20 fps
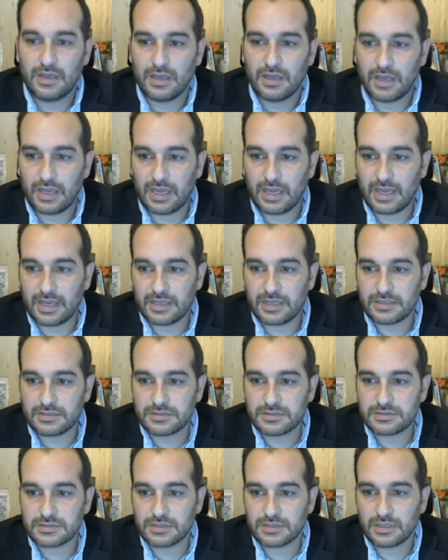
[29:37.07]

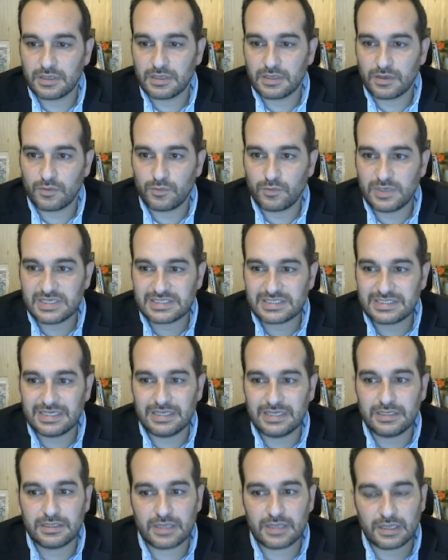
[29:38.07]
and we
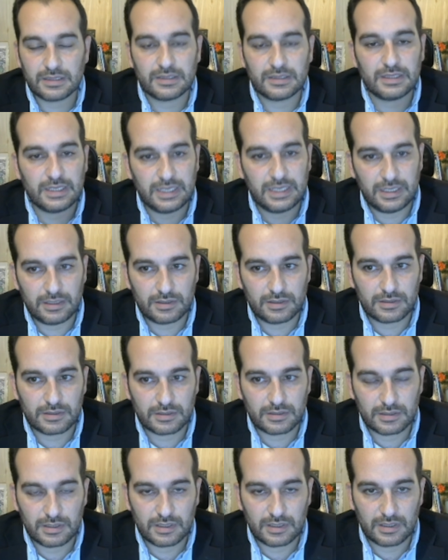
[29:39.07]
see
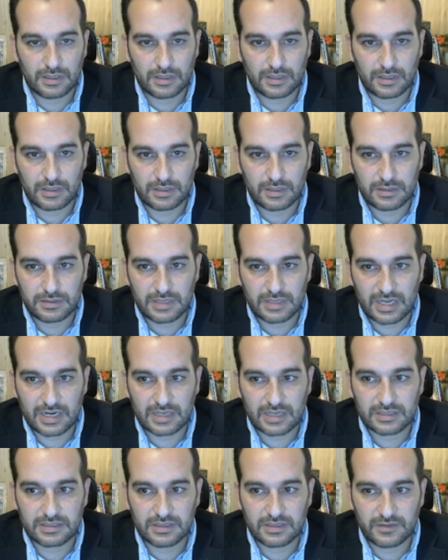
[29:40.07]
non-linear
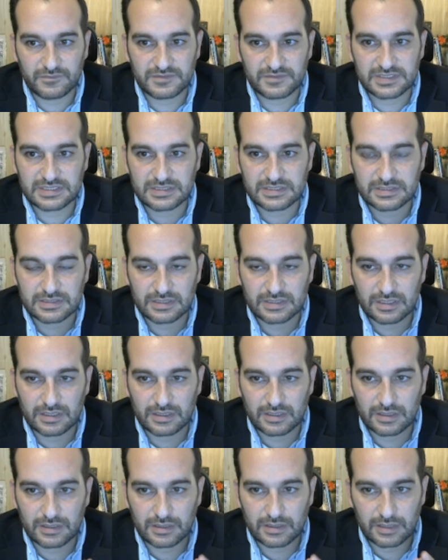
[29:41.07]
narratives
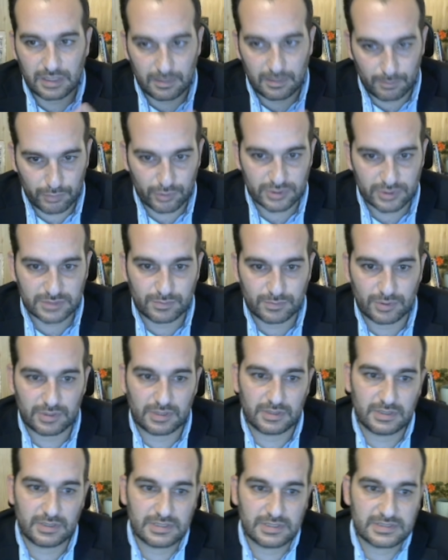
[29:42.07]
in
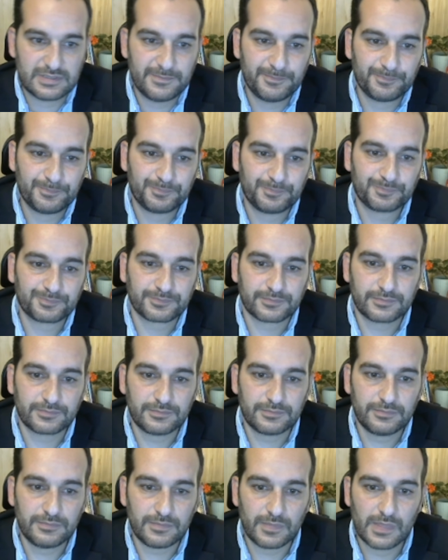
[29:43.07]
postmodernism.
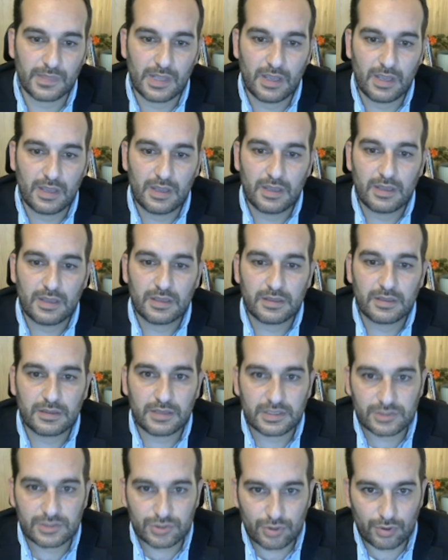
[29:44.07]

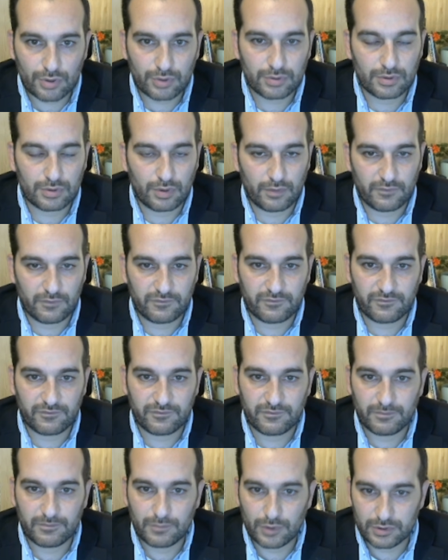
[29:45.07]
The tone
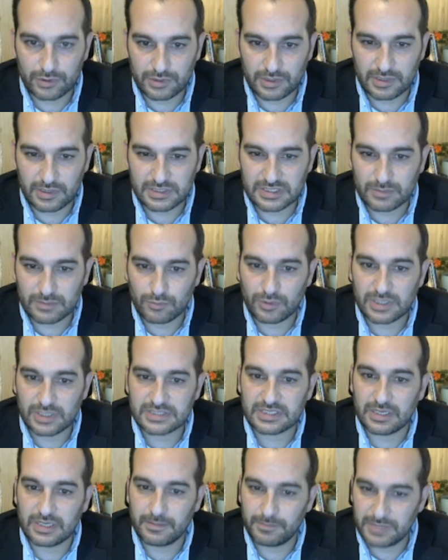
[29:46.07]
of modernism
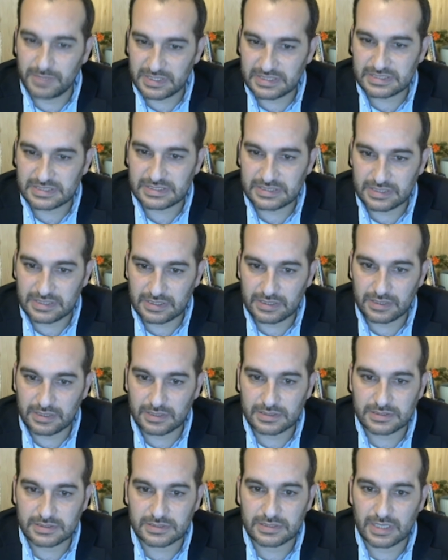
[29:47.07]
was a bit
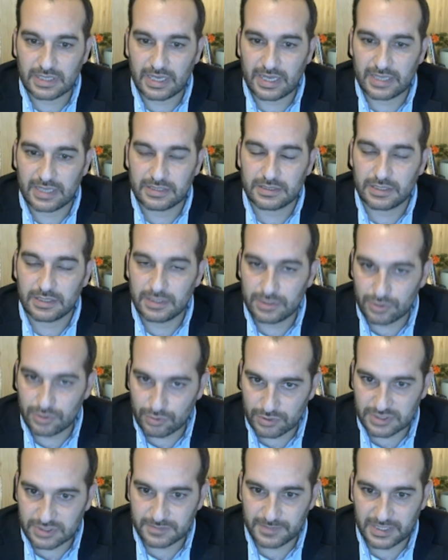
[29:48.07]
serious and
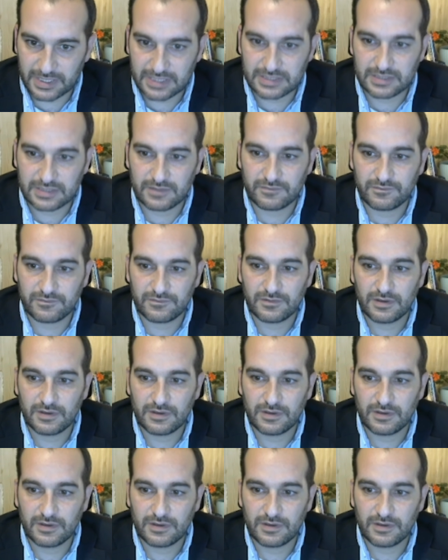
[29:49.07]
introspective.